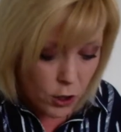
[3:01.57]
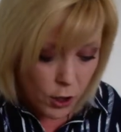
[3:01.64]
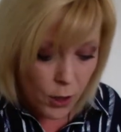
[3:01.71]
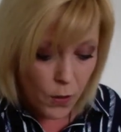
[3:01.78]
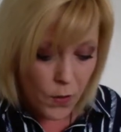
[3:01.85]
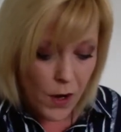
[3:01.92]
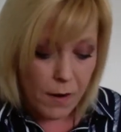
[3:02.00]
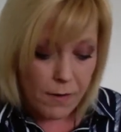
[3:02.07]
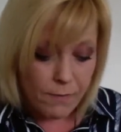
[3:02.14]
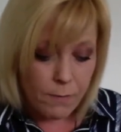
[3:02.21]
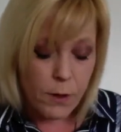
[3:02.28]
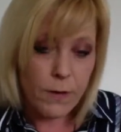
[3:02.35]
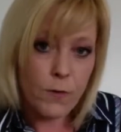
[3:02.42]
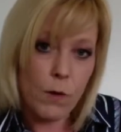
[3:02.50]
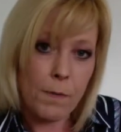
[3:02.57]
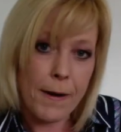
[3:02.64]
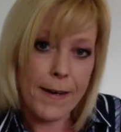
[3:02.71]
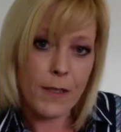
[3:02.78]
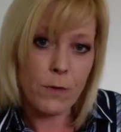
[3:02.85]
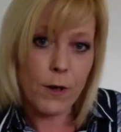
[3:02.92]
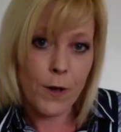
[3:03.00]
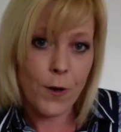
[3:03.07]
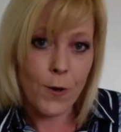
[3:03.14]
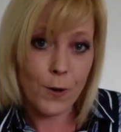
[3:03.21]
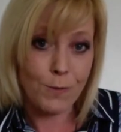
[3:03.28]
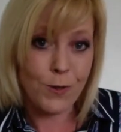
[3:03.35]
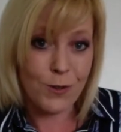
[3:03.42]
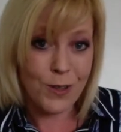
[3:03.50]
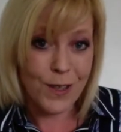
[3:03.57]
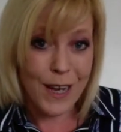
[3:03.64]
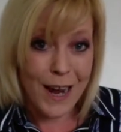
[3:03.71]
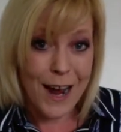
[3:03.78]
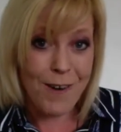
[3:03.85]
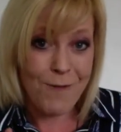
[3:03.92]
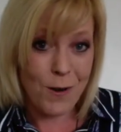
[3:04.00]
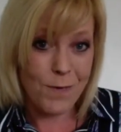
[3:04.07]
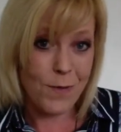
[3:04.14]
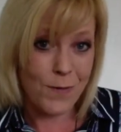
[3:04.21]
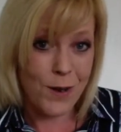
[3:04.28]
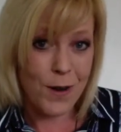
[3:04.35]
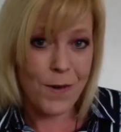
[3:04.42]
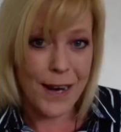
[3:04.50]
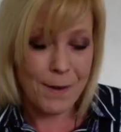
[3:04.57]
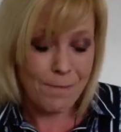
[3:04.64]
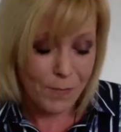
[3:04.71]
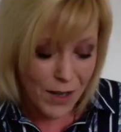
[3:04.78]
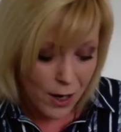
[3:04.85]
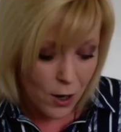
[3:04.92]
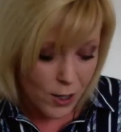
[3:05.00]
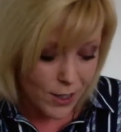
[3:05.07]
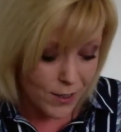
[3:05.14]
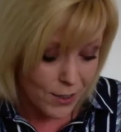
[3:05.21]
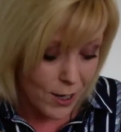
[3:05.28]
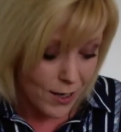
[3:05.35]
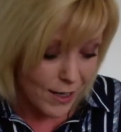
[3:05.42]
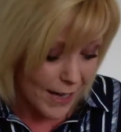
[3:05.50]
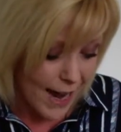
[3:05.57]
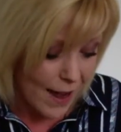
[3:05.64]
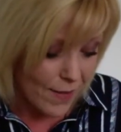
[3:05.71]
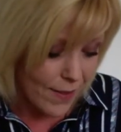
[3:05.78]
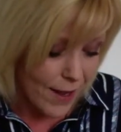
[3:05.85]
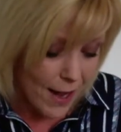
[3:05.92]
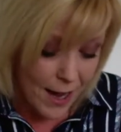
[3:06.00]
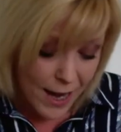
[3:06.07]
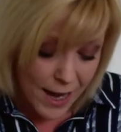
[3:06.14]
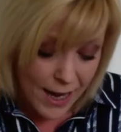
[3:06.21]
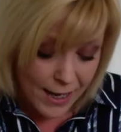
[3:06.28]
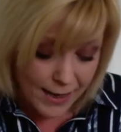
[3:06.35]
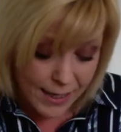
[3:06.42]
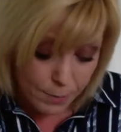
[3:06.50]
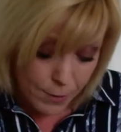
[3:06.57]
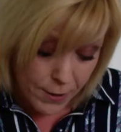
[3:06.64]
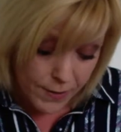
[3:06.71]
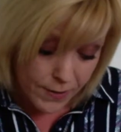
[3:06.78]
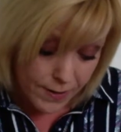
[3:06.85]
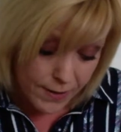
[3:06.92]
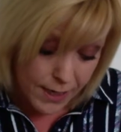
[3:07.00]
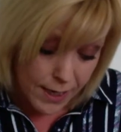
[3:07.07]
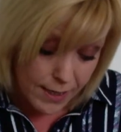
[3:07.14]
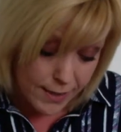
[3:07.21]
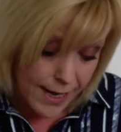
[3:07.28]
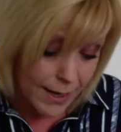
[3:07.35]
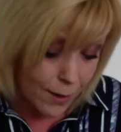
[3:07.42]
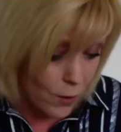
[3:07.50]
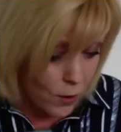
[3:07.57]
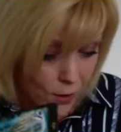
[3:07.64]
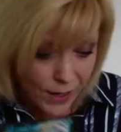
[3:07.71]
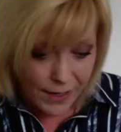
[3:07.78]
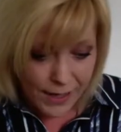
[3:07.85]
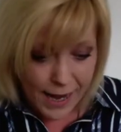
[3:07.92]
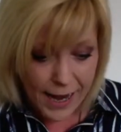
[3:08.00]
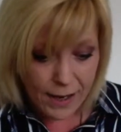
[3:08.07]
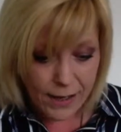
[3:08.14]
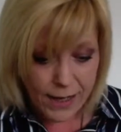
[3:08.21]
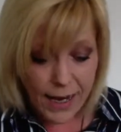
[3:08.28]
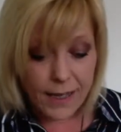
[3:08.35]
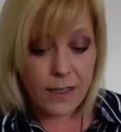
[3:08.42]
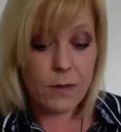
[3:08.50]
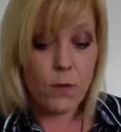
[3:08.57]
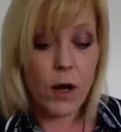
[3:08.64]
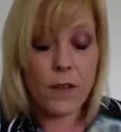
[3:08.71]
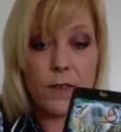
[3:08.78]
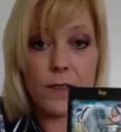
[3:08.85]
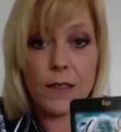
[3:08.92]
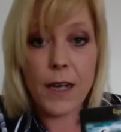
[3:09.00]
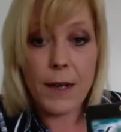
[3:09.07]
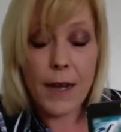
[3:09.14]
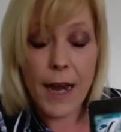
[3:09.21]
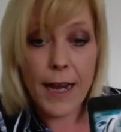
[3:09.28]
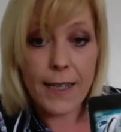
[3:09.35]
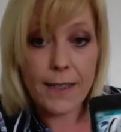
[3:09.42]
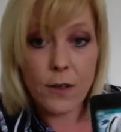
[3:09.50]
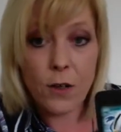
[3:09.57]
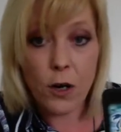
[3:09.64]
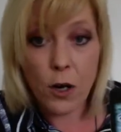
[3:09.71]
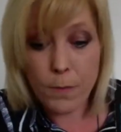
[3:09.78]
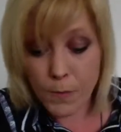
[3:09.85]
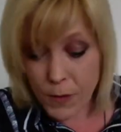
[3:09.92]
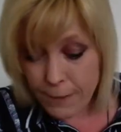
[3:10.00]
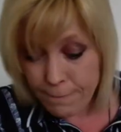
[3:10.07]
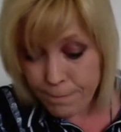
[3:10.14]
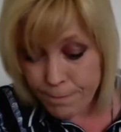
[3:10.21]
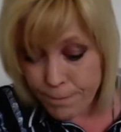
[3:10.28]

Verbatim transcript: you now have moved to a place where your cups truly are overflowing, or oh, you're certainly getting there. And this person sees it. Look, yeah, Knight of Wands, Ace of Cups.